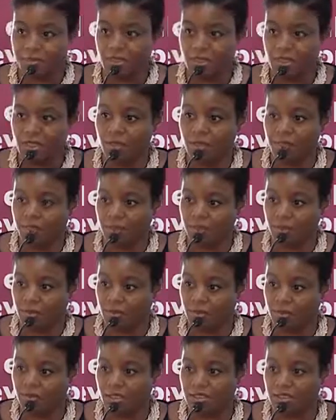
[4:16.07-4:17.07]
the company,
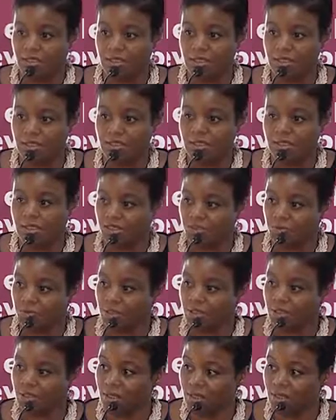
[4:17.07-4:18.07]
although that's a discussion
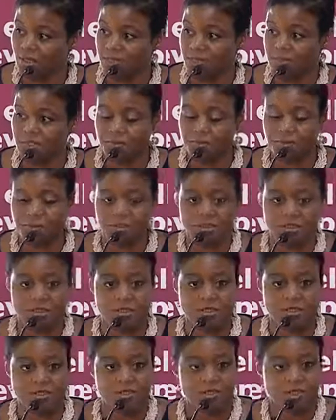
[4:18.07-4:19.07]
we can have
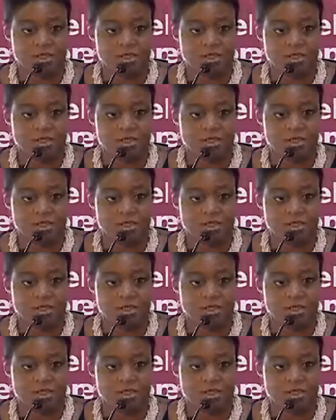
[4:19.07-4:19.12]
separately,